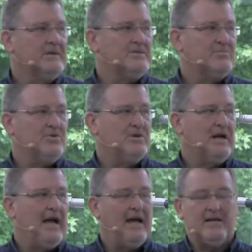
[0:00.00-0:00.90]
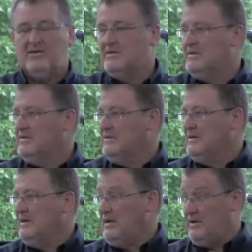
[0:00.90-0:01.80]
There's poor guys,
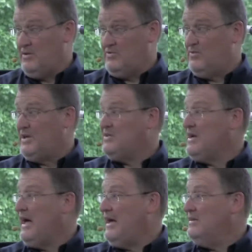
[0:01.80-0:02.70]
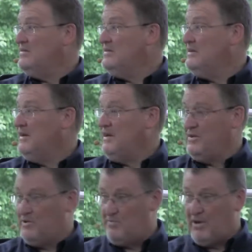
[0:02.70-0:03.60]
and there's rich guys,
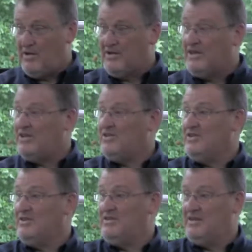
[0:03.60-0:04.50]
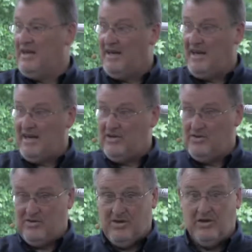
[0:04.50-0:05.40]
and there's politicians, and
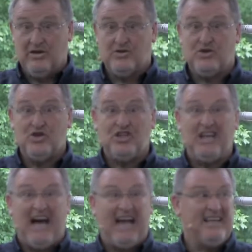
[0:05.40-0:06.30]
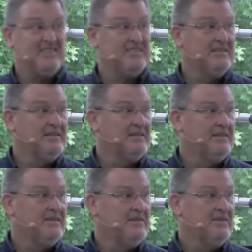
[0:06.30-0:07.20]
there's good guys.
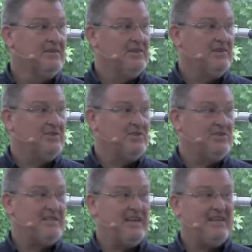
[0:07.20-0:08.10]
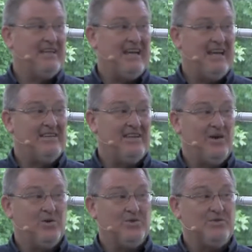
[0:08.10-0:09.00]
Turns out you can't
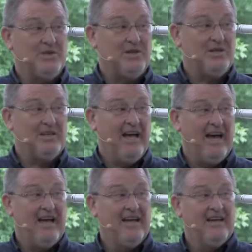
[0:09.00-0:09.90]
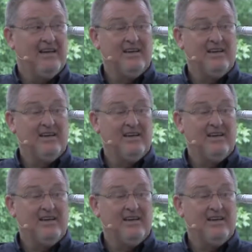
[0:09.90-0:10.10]
tell who's the good guy